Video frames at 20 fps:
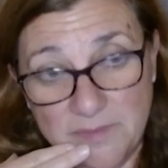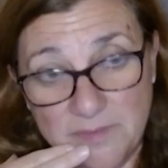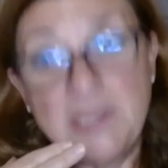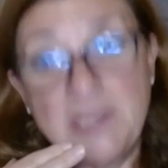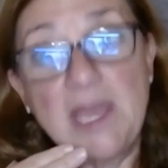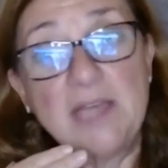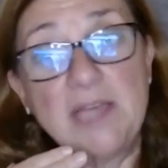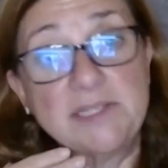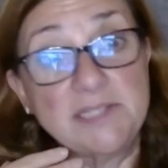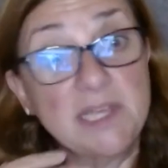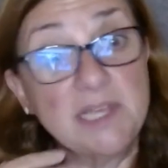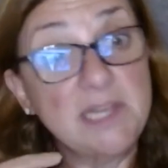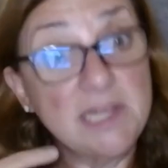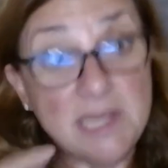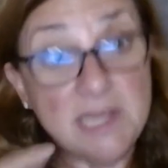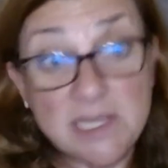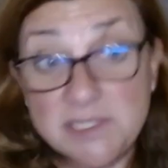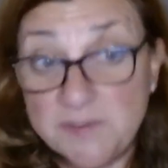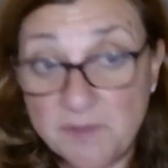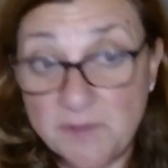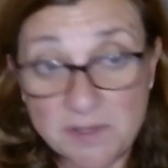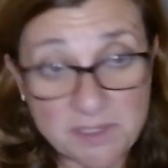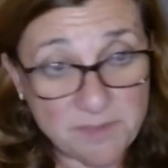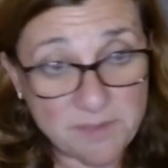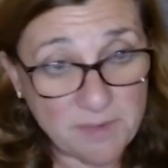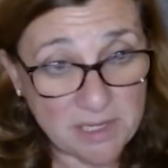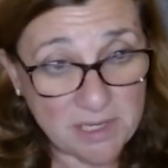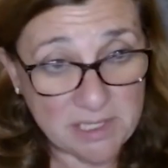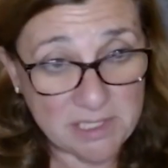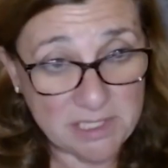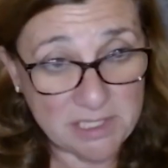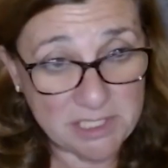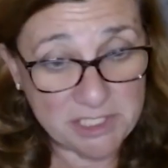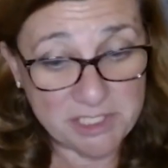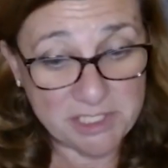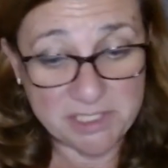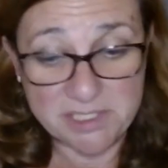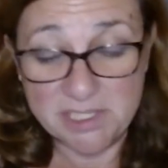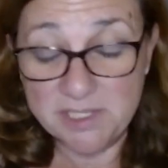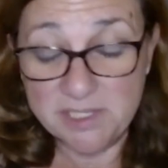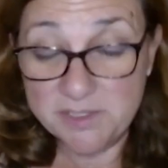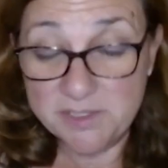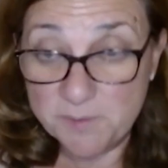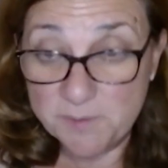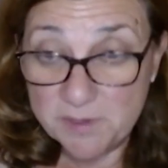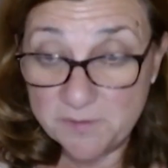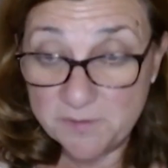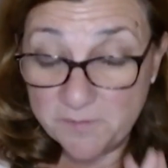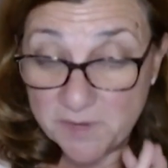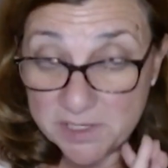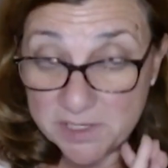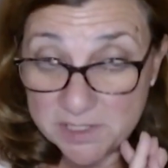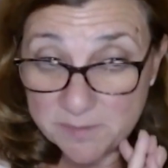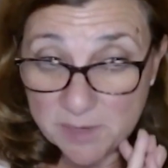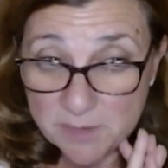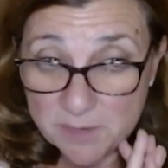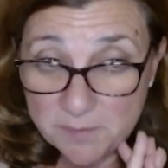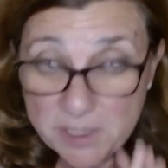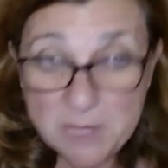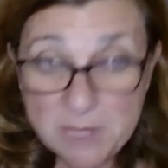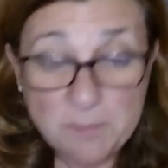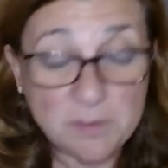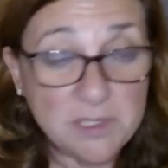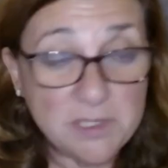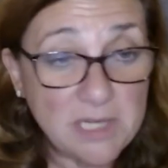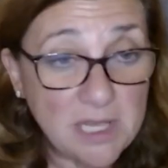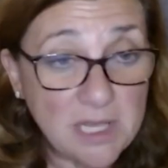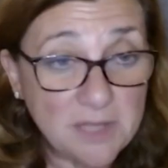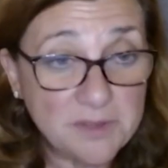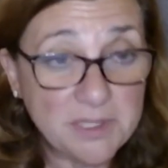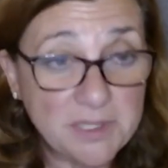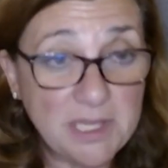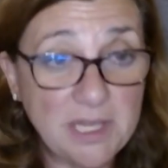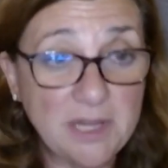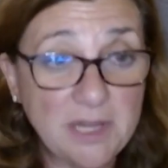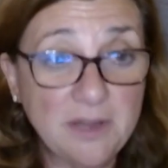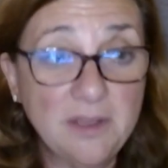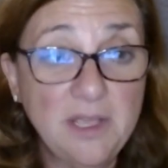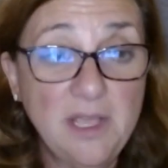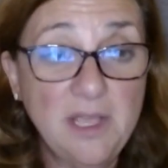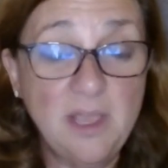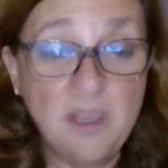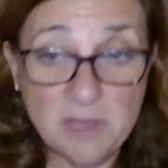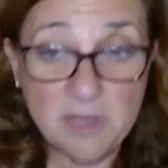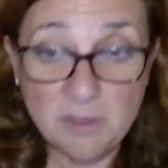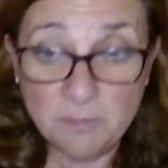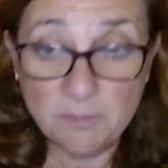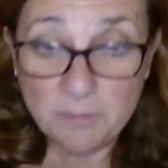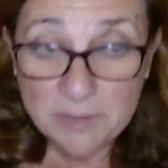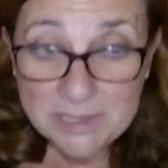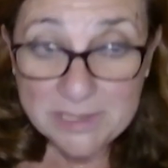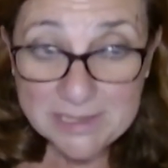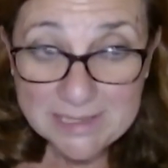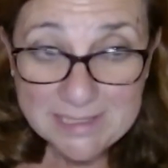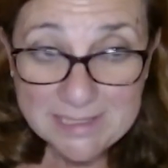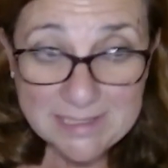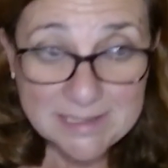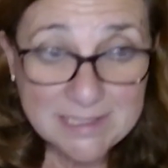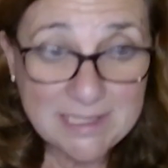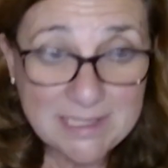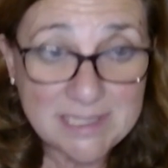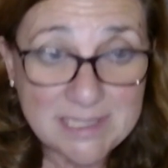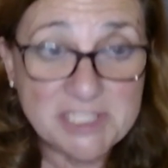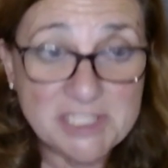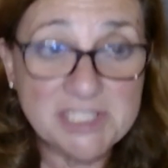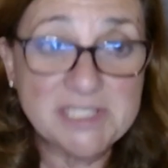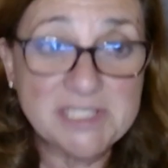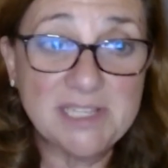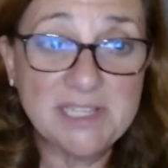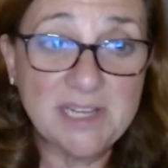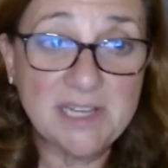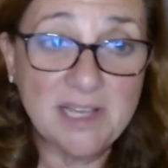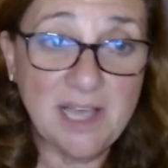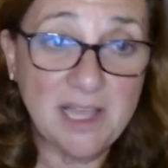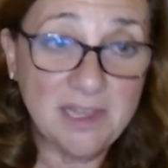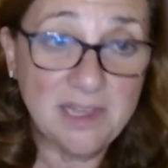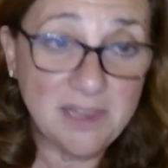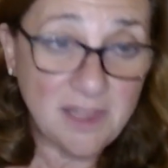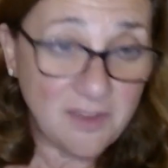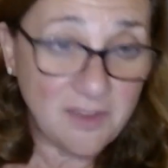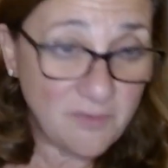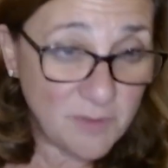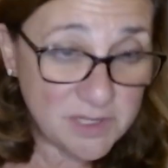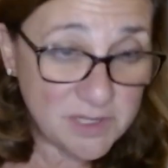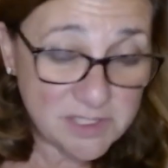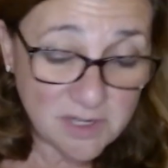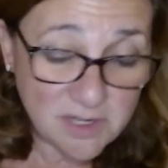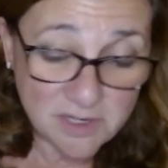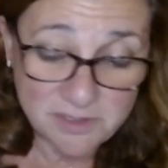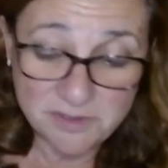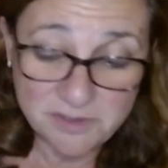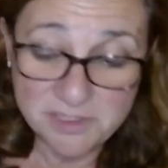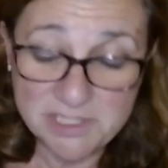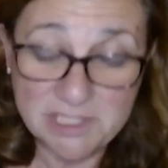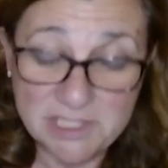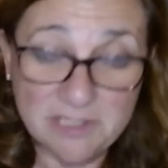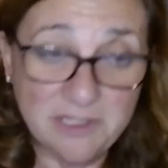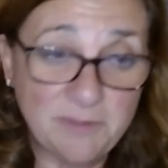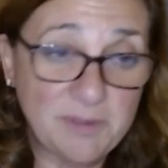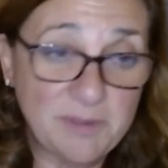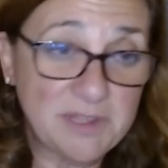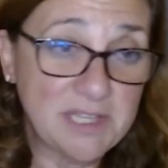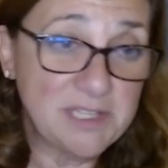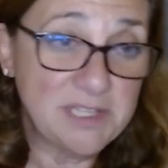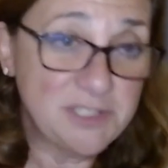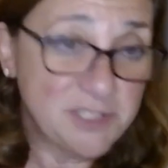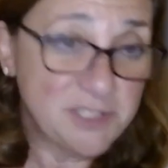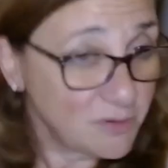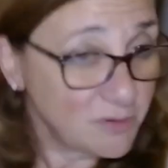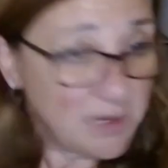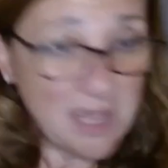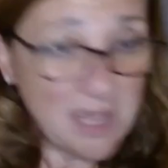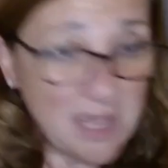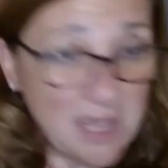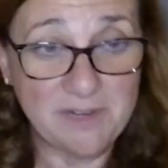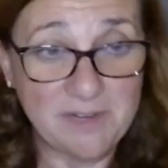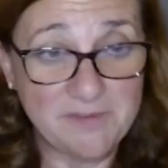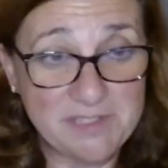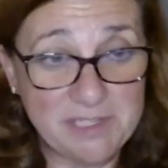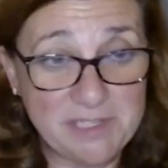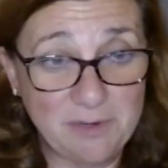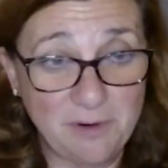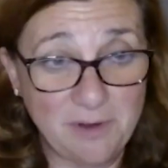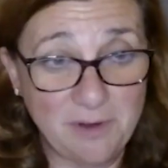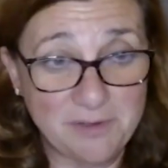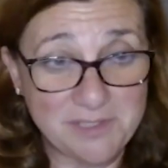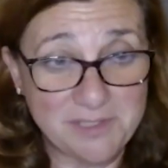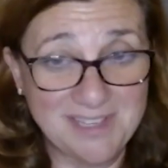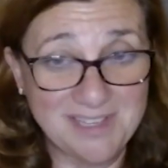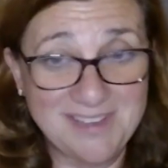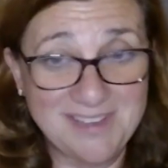Yes, and it is funded by clinicians. It's been funded by people in healthcare completely. It's just that I love my doctors dearly, but they don't have enough zeros.